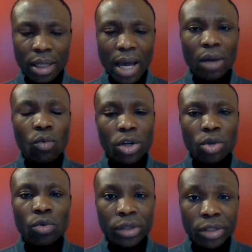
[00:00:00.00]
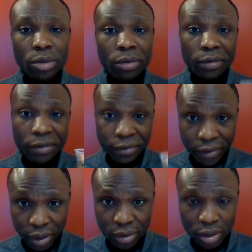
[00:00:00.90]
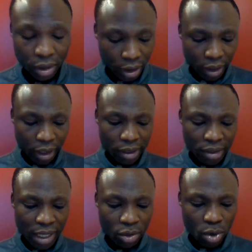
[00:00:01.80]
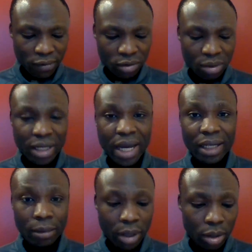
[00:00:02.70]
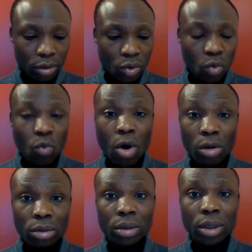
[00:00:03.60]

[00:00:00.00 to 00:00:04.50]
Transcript: And what you would do first is that you have to get about one